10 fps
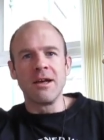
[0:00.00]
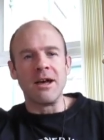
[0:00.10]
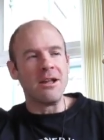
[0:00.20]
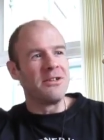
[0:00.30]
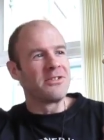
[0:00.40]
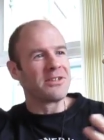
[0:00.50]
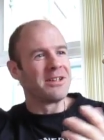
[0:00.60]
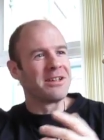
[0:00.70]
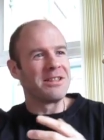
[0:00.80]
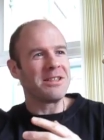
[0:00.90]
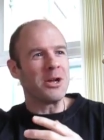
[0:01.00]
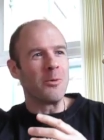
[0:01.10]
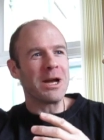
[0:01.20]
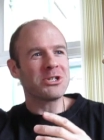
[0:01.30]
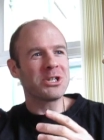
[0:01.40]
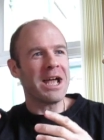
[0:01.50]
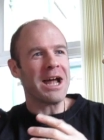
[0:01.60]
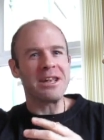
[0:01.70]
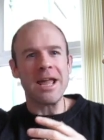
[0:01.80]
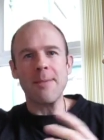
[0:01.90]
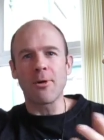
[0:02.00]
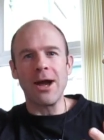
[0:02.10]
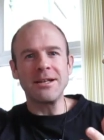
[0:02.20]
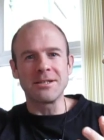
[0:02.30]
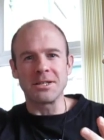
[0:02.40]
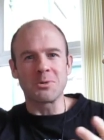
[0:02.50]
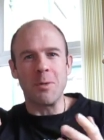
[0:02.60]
and you know, we actually had neighbouritis